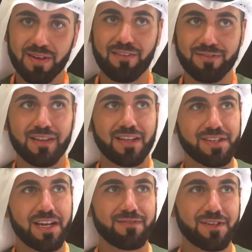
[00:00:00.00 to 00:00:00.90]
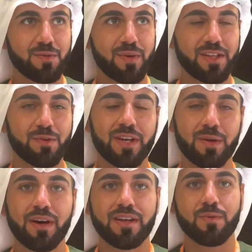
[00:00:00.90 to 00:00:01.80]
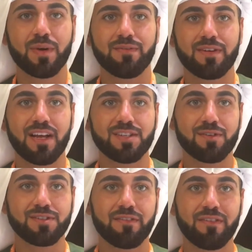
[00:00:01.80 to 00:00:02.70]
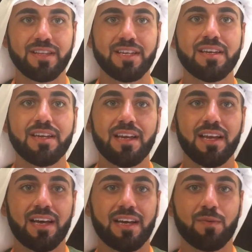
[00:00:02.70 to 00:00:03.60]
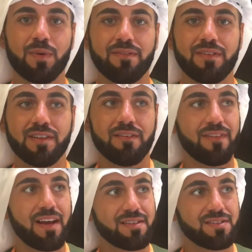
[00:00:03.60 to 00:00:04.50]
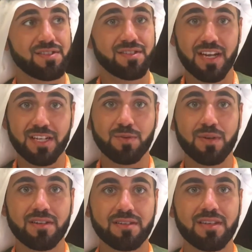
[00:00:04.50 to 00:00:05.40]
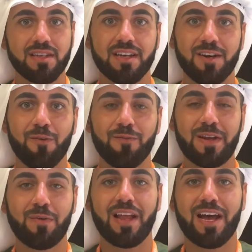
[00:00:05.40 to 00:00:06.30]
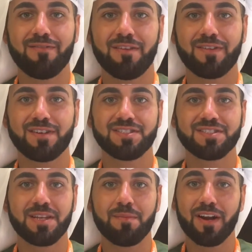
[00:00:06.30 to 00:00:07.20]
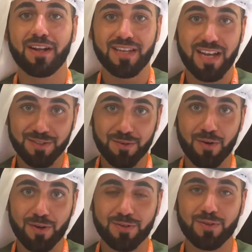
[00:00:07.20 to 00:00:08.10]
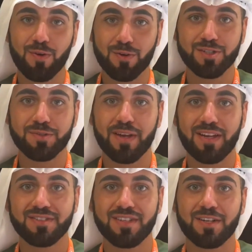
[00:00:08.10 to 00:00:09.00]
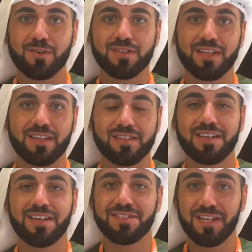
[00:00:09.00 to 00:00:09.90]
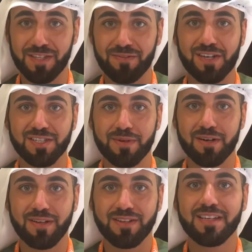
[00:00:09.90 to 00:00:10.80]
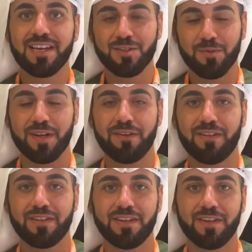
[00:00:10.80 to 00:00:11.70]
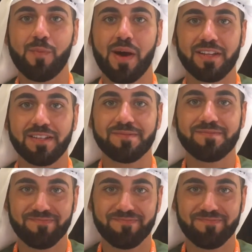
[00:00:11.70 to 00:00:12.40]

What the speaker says: after 2021, whenever the astronauts are ready, and whenever the flight is scheduled, hopefully we'll have the first Emirati astronaut to go to space and conduct the scientific experiment to benefit humanity.